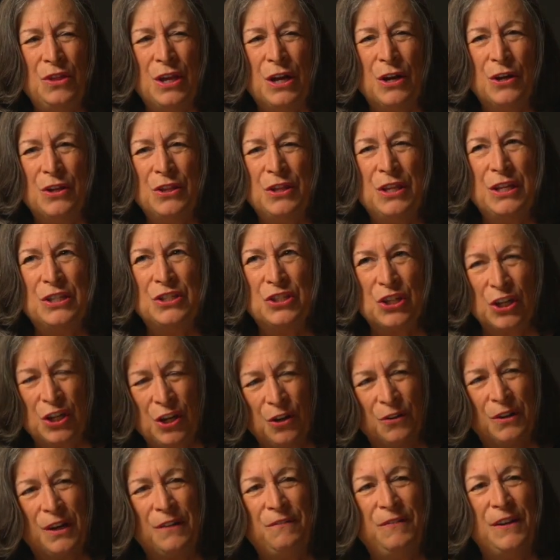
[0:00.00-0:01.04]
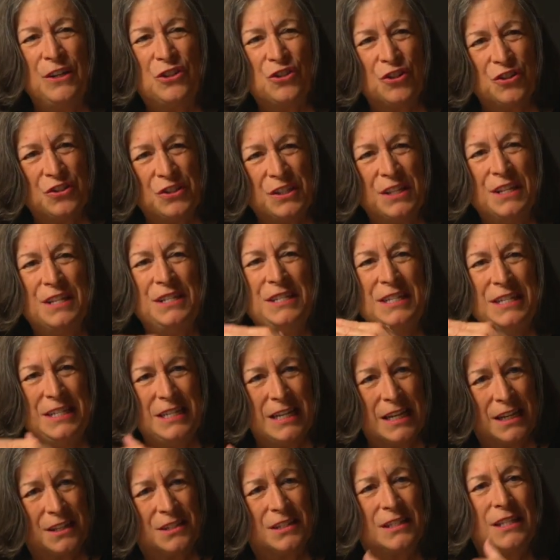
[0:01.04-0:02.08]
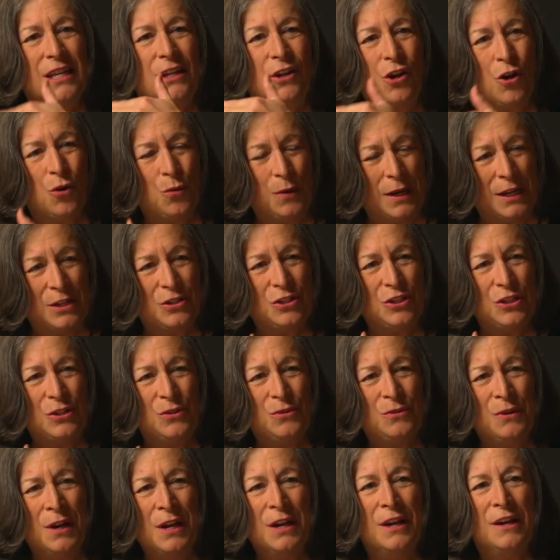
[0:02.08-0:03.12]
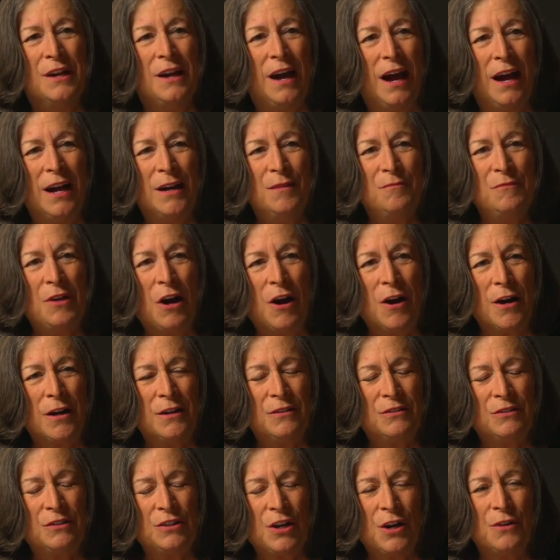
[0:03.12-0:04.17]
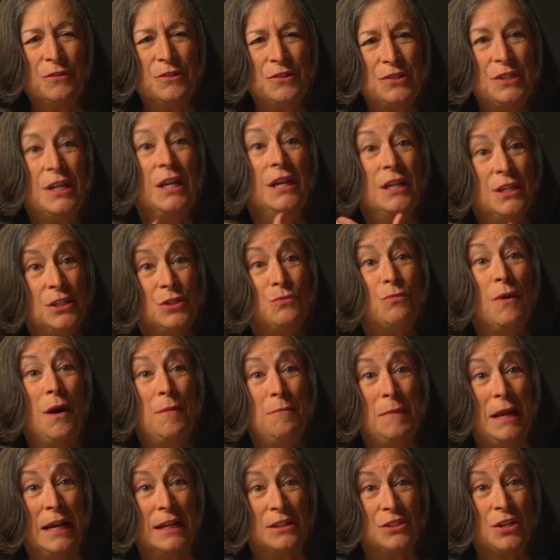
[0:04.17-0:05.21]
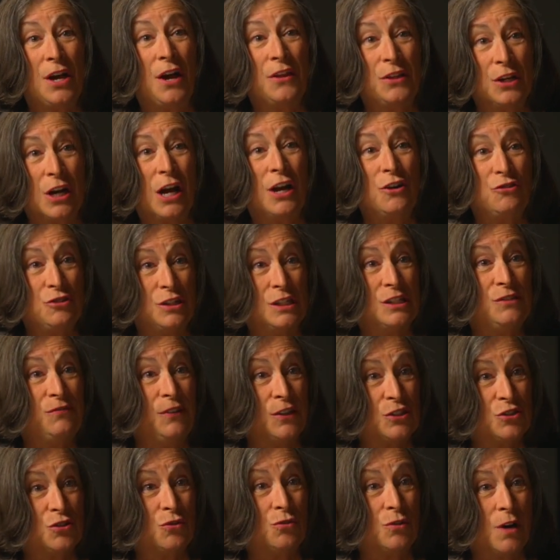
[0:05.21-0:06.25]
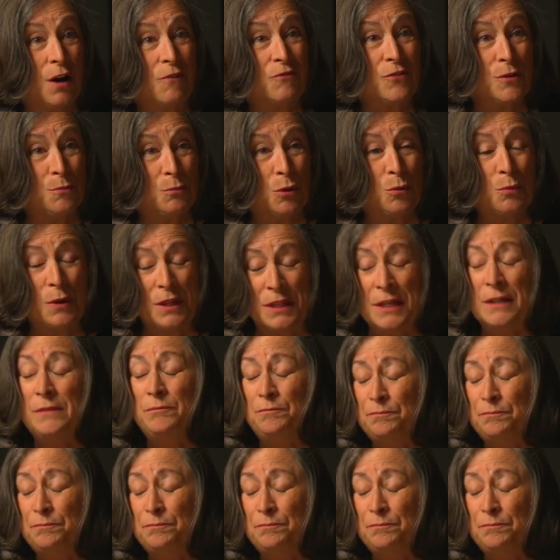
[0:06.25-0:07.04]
The security features and the details that go into our currency is what makes other countries feel so comfortable with it.